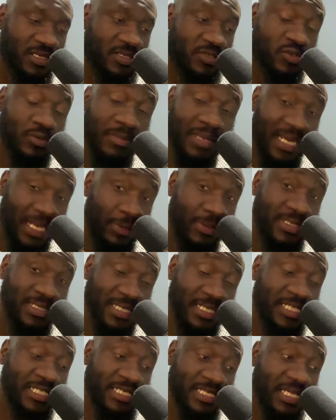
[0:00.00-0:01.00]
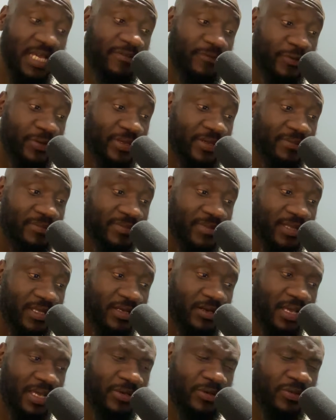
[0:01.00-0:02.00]
So Malawi is actually suffering.
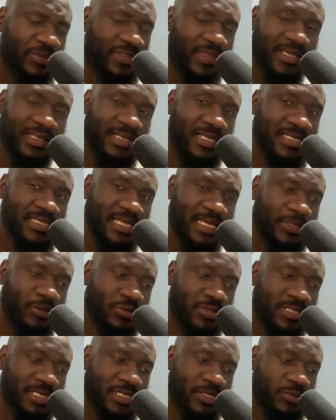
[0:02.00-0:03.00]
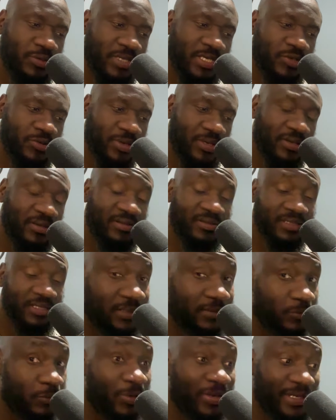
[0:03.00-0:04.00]
You know, I don't think they send those kids to Israel
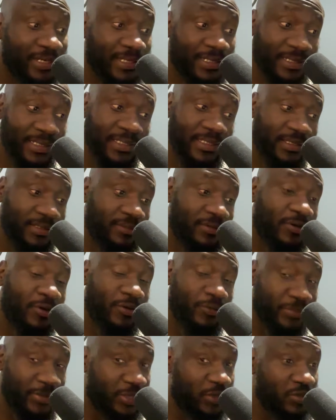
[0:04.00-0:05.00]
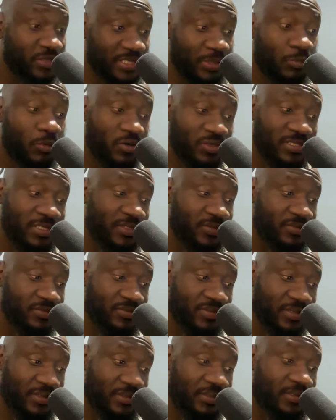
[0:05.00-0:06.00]
willingly or because they wanted to.
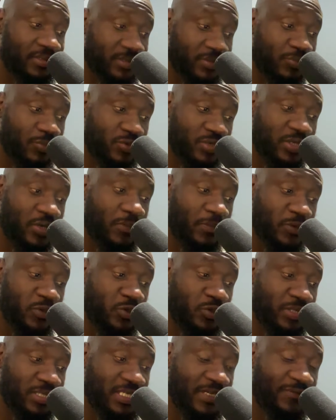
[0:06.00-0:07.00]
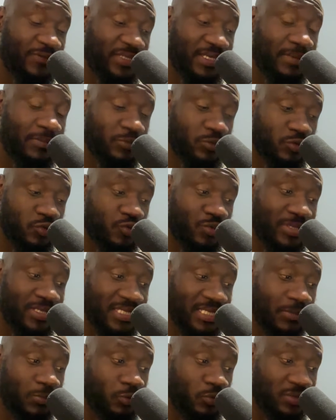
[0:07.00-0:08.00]
It was an opportunity for them to drink
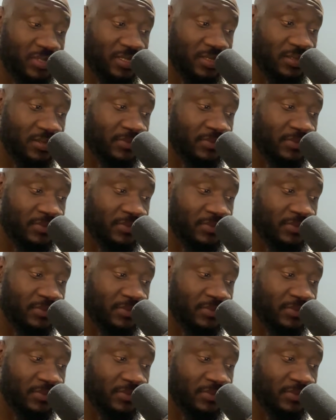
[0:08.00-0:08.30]
some water.